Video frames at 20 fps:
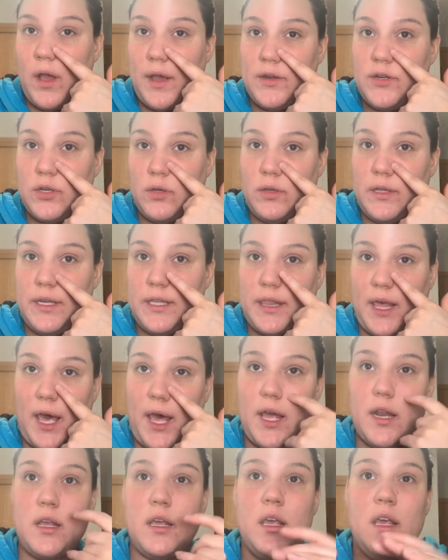I don't like
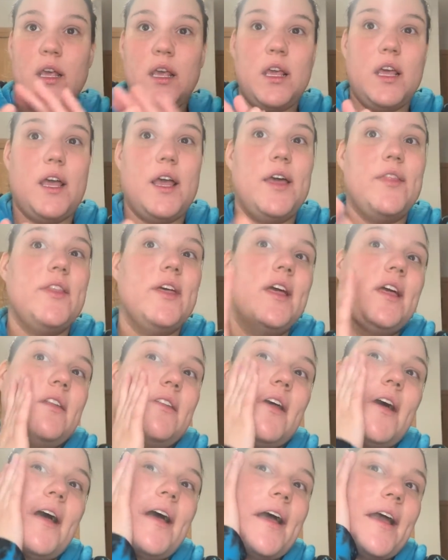that. And
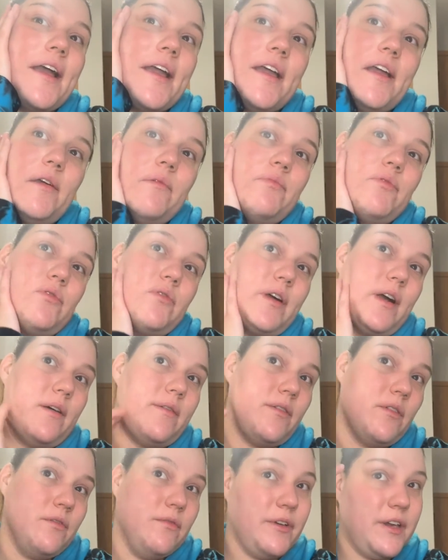then I broke
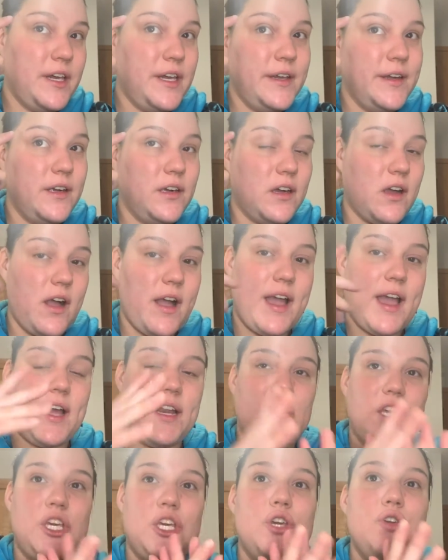out over here. I
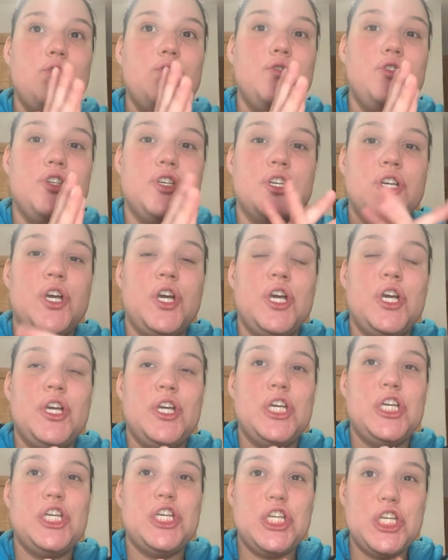had a huge,
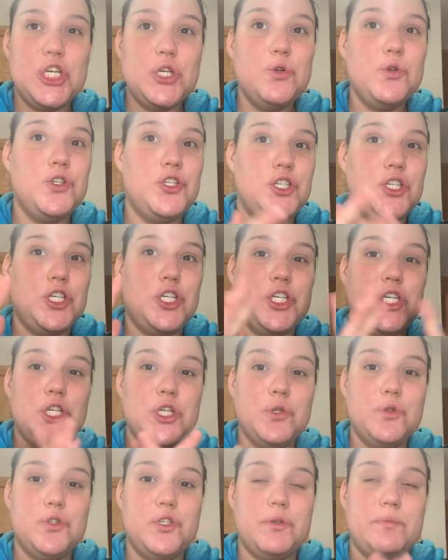huge,
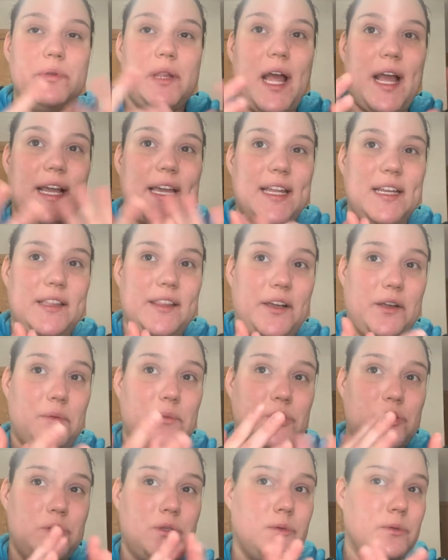huge blackhead in there,
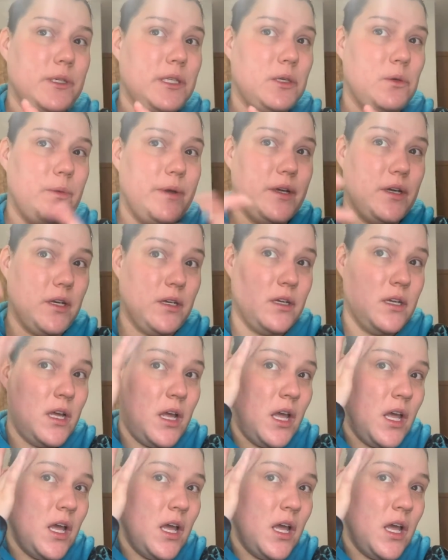which is really weird.